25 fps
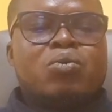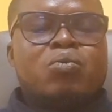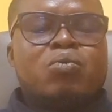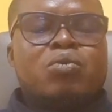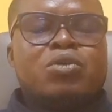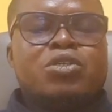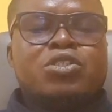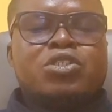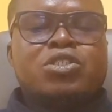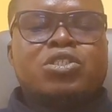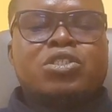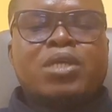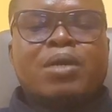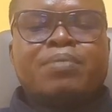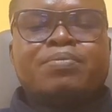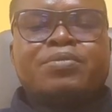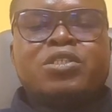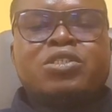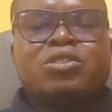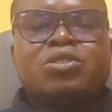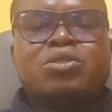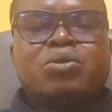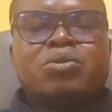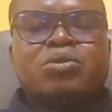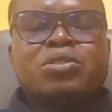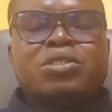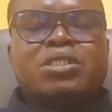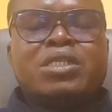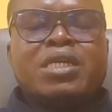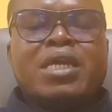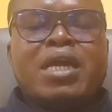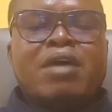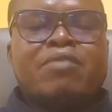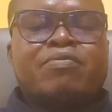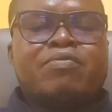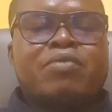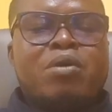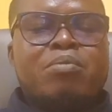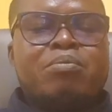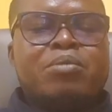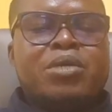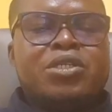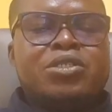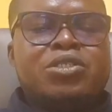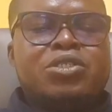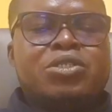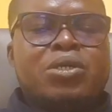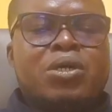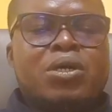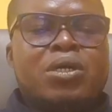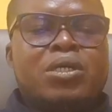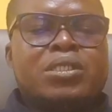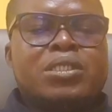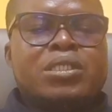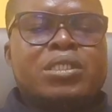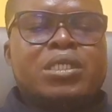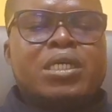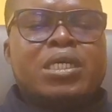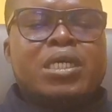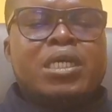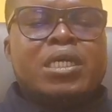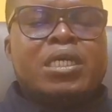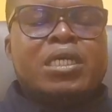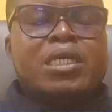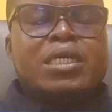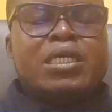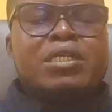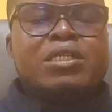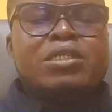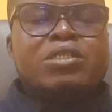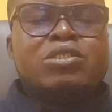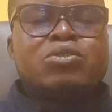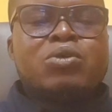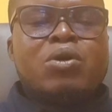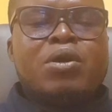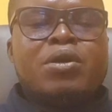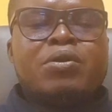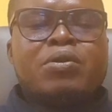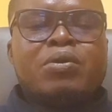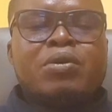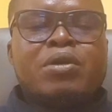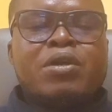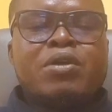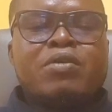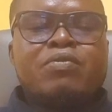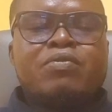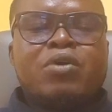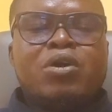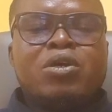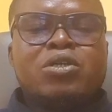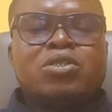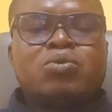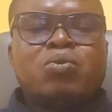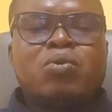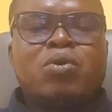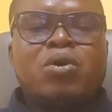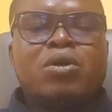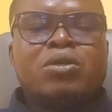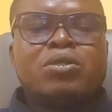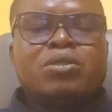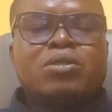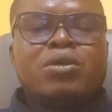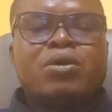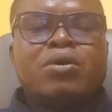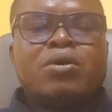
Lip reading: we substitute the aforementioned, it is going to give us what?